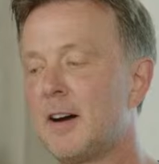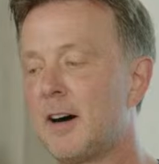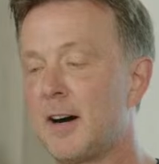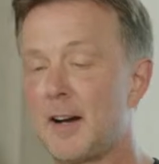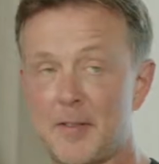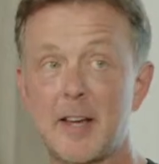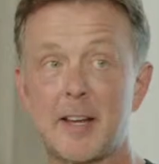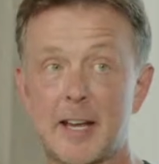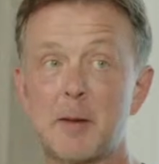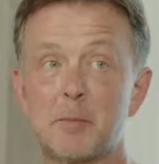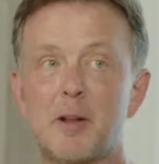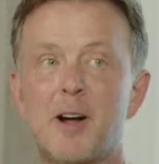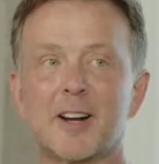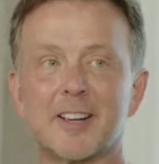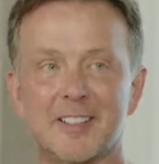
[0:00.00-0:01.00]
And they
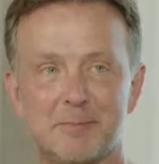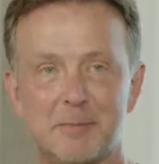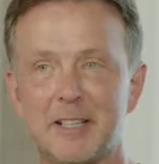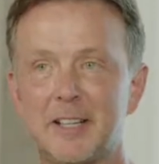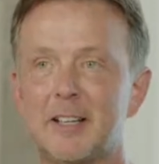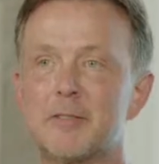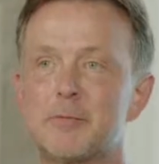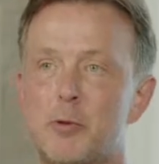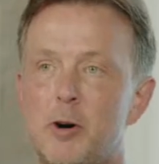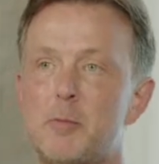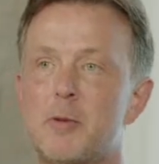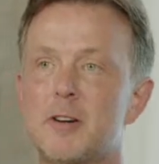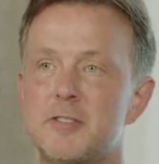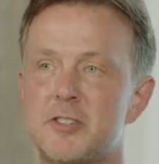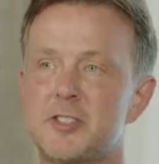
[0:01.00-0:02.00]
can block it, meaning if
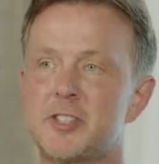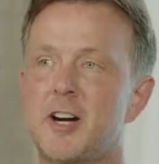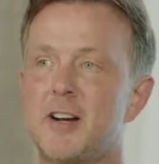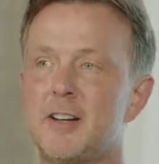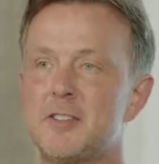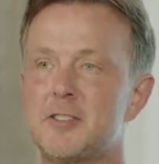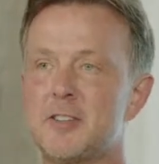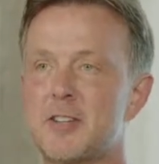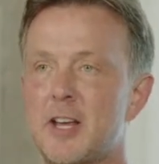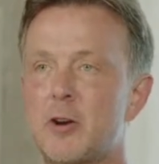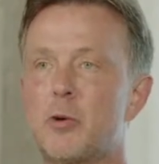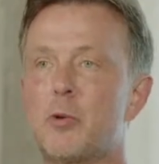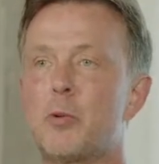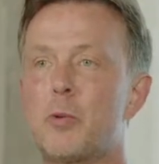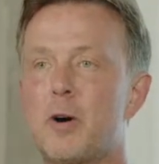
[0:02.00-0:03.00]
Walmart decides that they
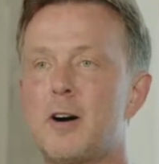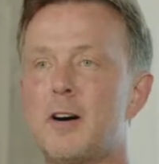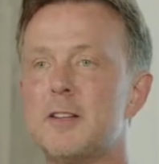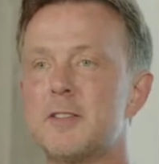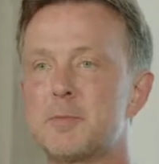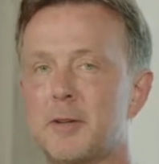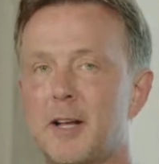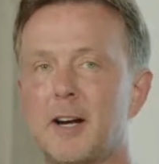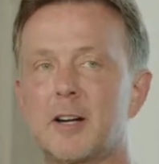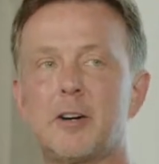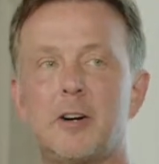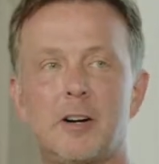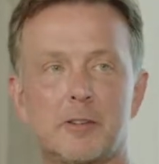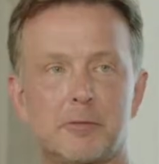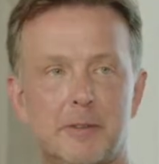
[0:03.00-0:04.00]
don't want
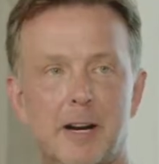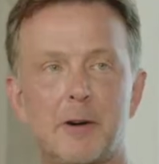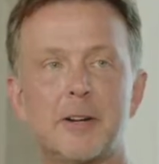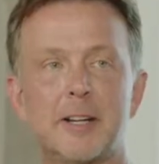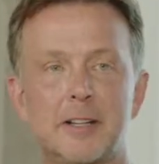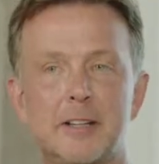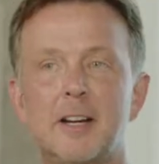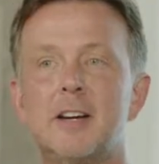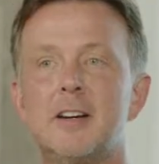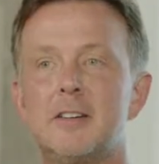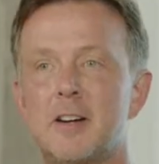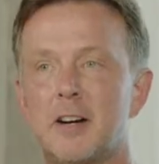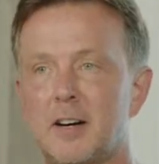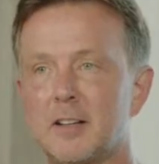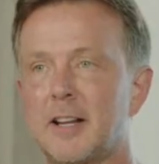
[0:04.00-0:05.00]
Blackhawk routing
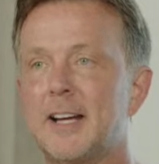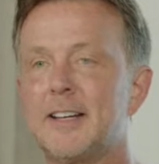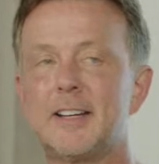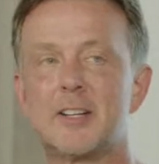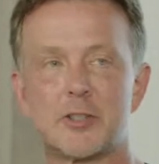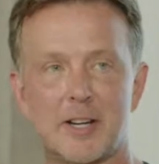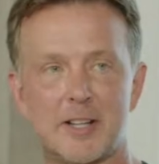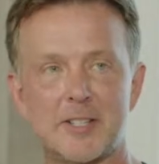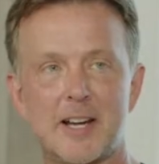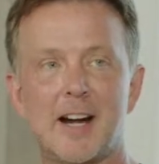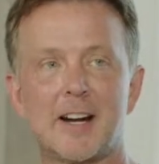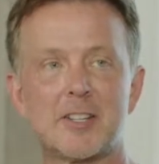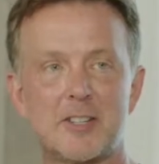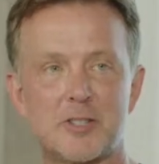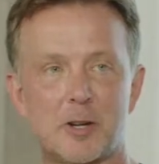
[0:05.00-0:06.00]
Lightning
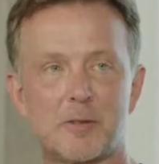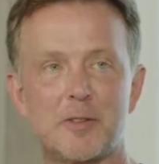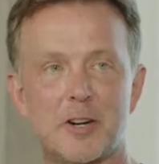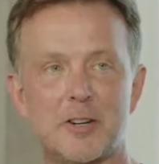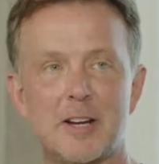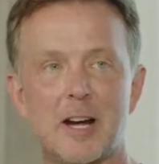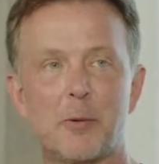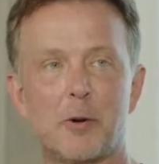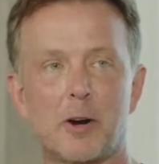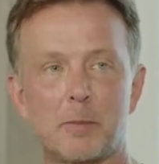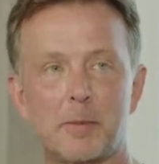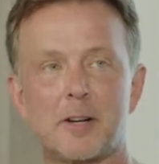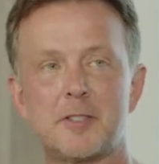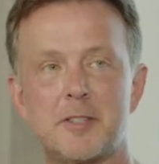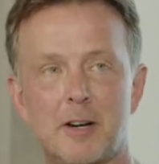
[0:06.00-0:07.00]
transactions over their
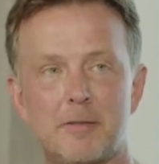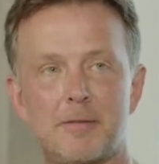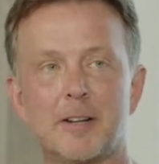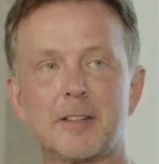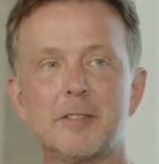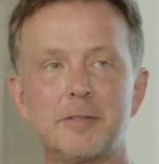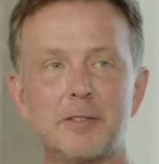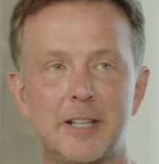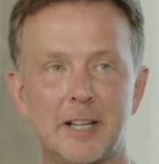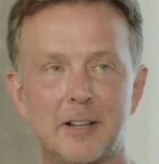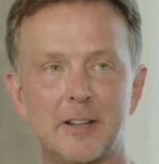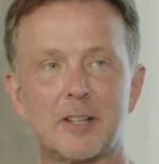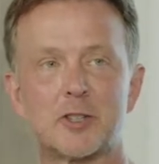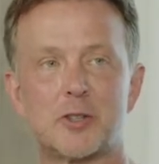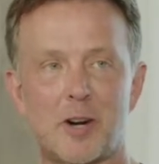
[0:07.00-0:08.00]
network because they're effectively
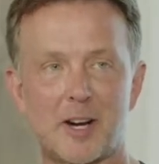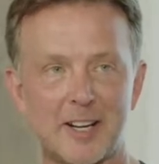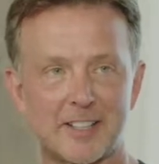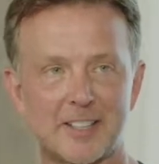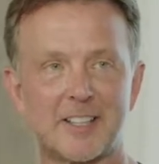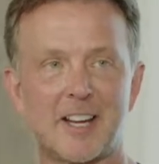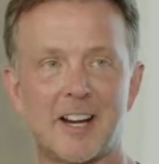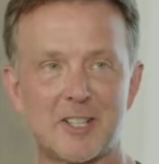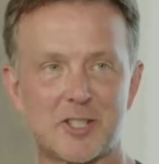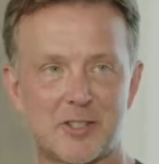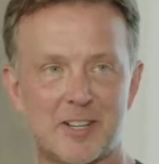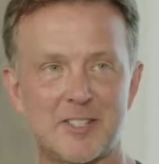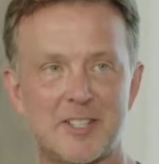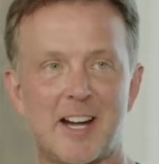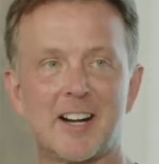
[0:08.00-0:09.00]
electronic cash
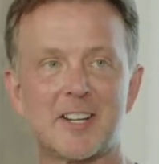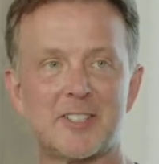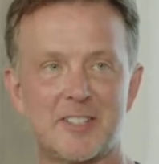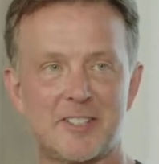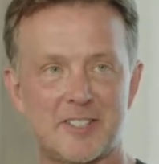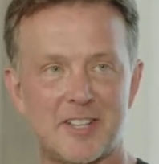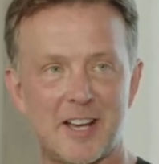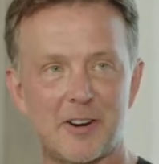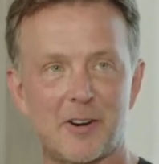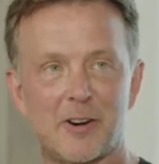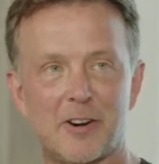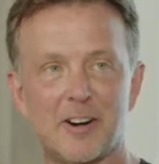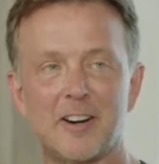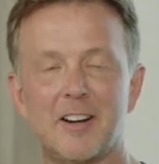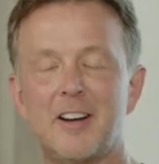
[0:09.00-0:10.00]
transactions that
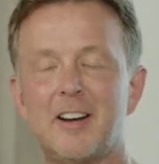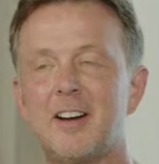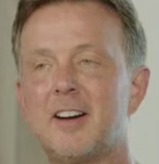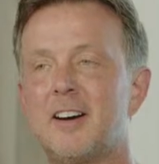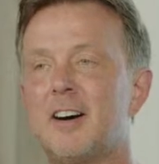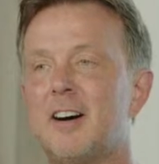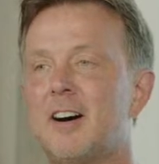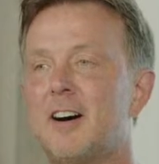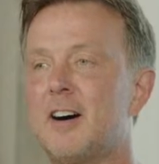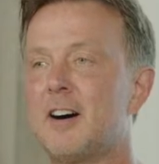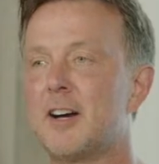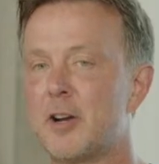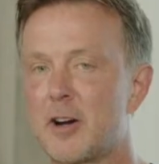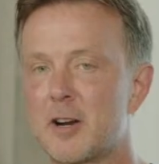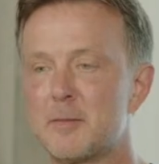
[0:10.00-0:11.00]
are
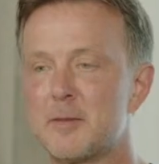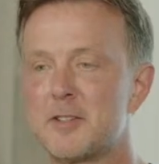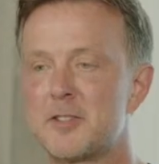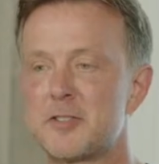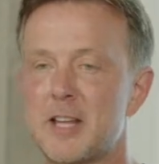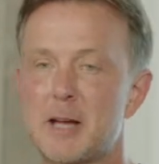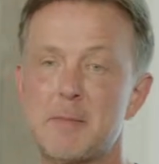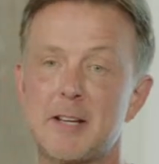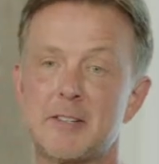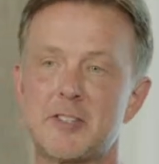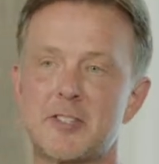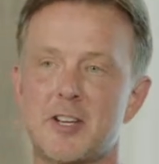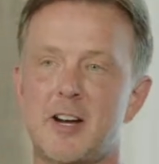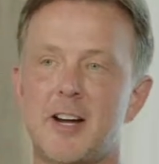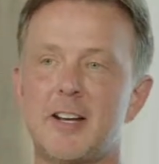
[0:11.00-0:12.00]
anonymous, they may
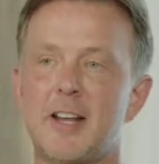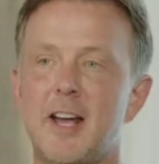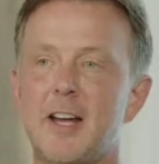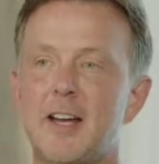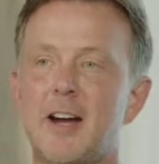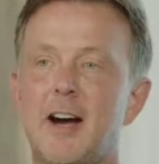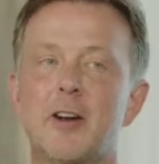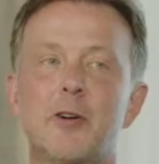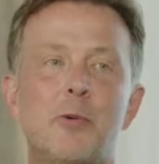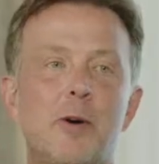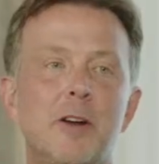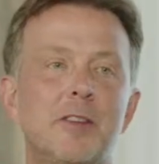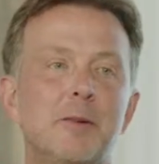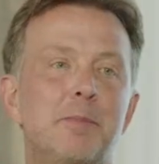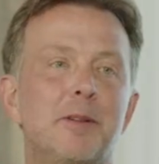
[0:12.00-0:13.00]
decide, hey, I don't
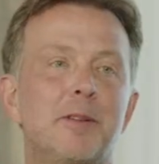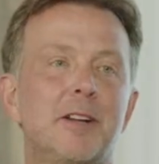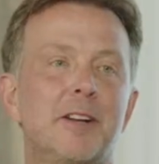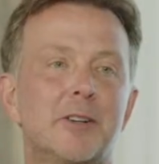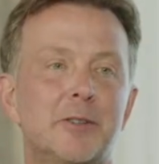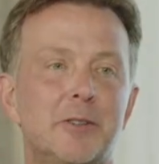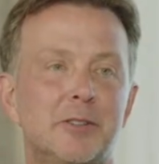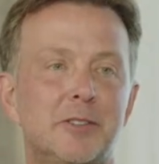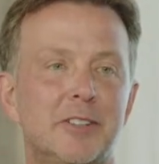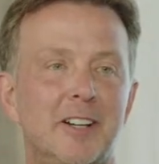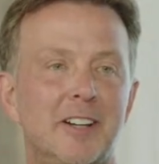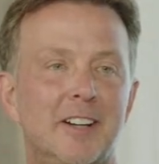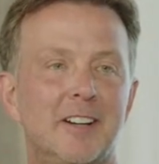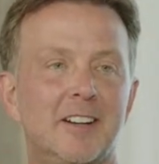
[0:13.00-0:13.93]
want the political